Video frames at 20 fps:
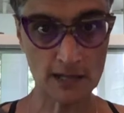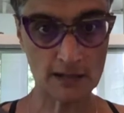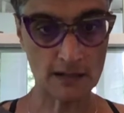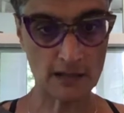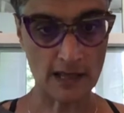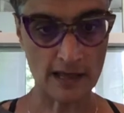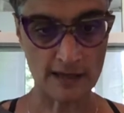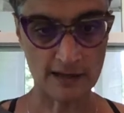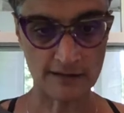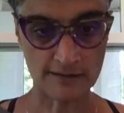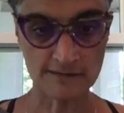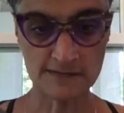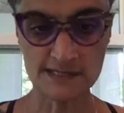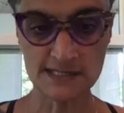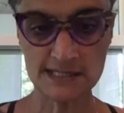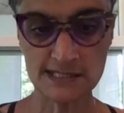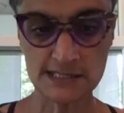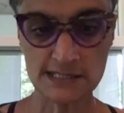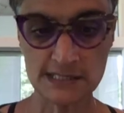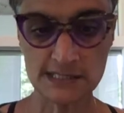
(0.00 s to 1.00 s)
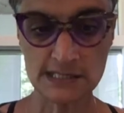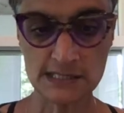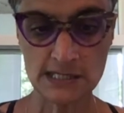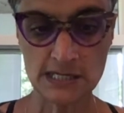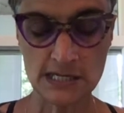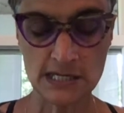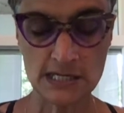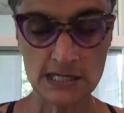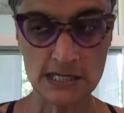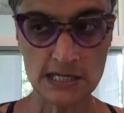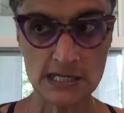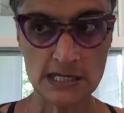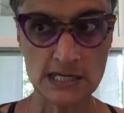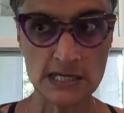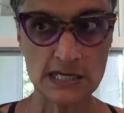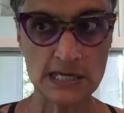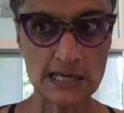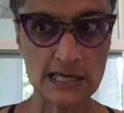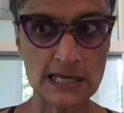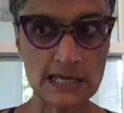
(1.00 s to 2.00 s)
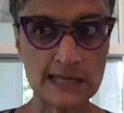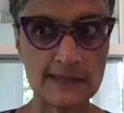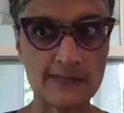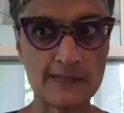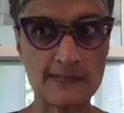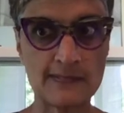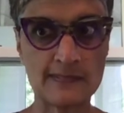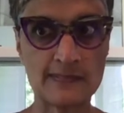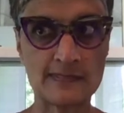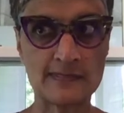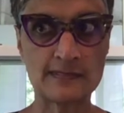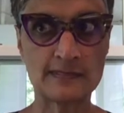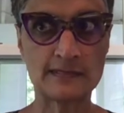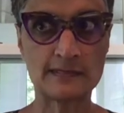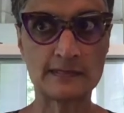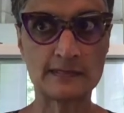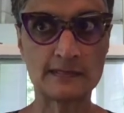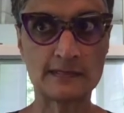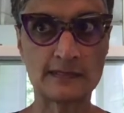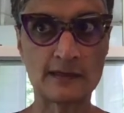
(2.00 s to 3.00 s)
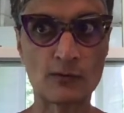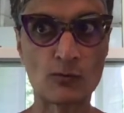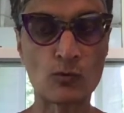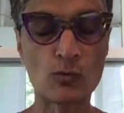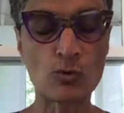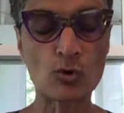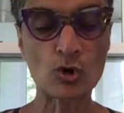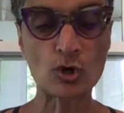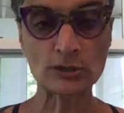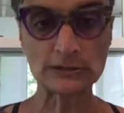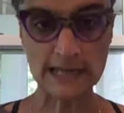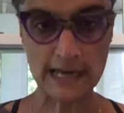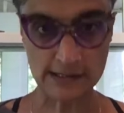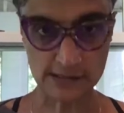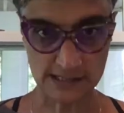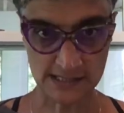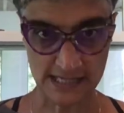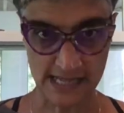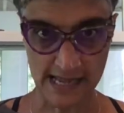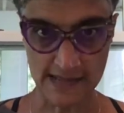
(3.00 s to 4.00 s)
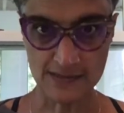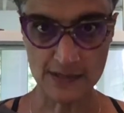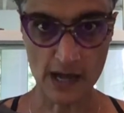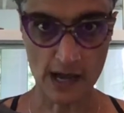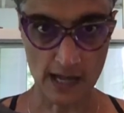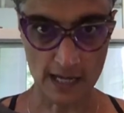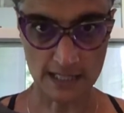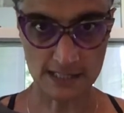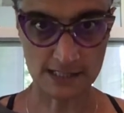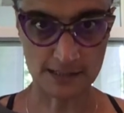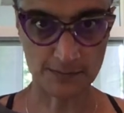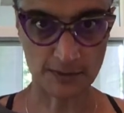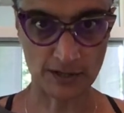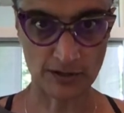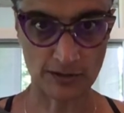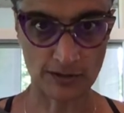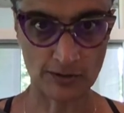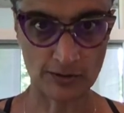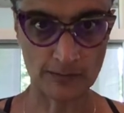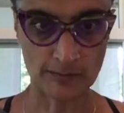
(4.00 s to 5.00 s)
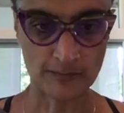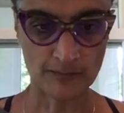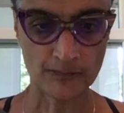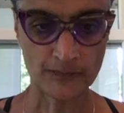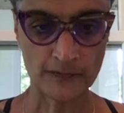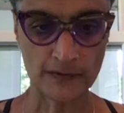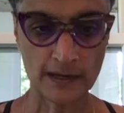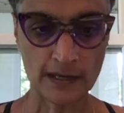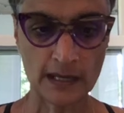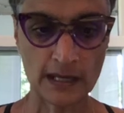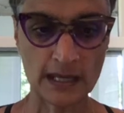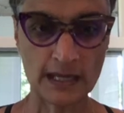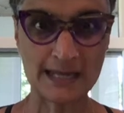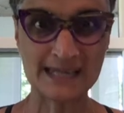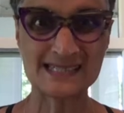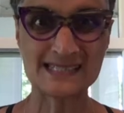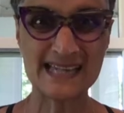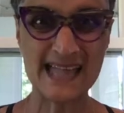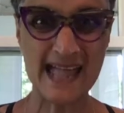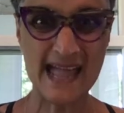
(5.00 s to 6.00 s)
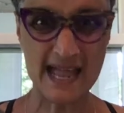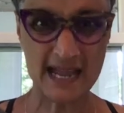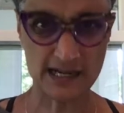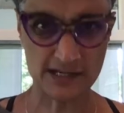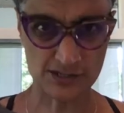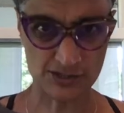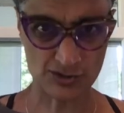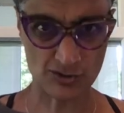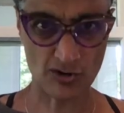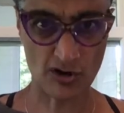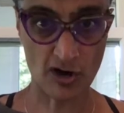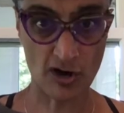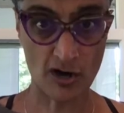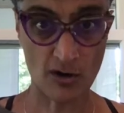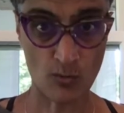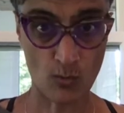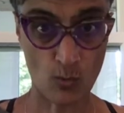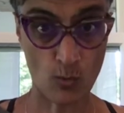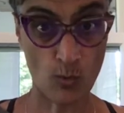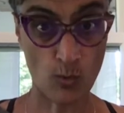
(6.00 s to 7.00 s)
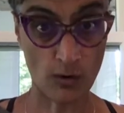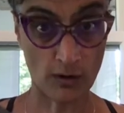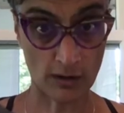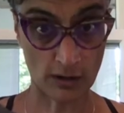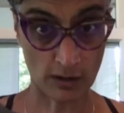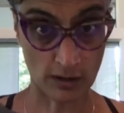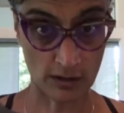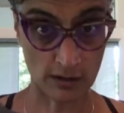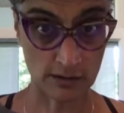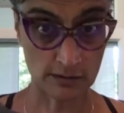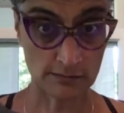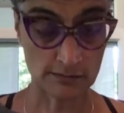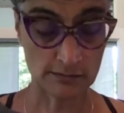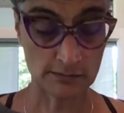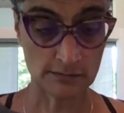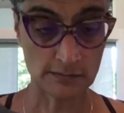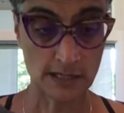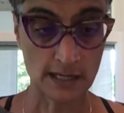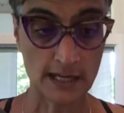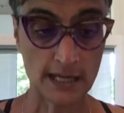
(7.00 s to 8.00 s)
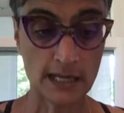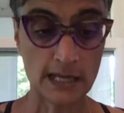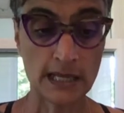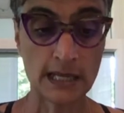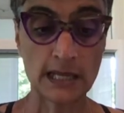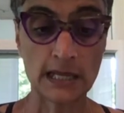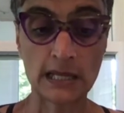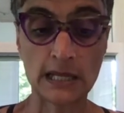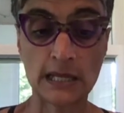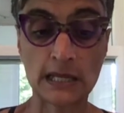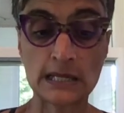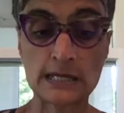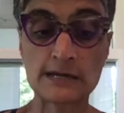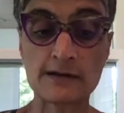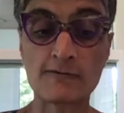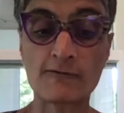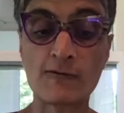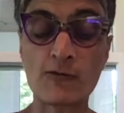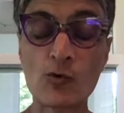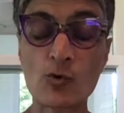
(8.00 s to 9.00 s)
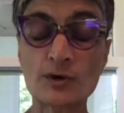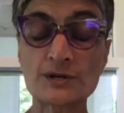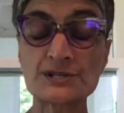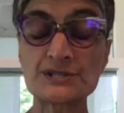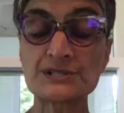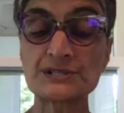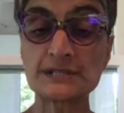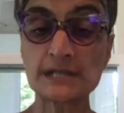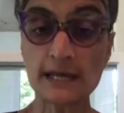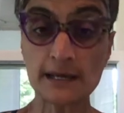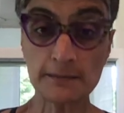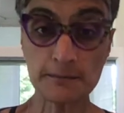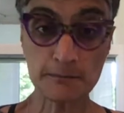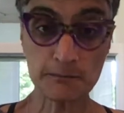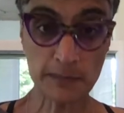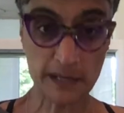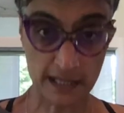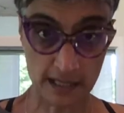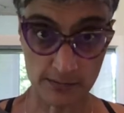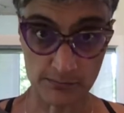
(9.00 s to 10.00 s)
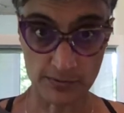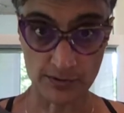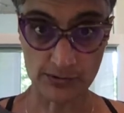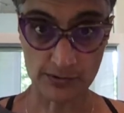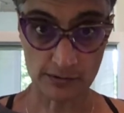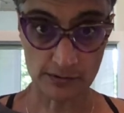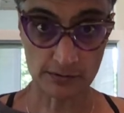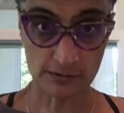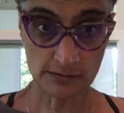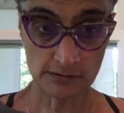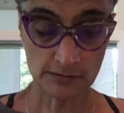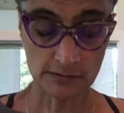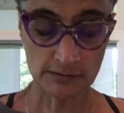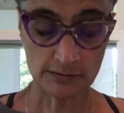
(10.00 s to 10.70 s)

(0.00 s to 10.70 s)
gloves in the world outside the hospital is extra work. For some people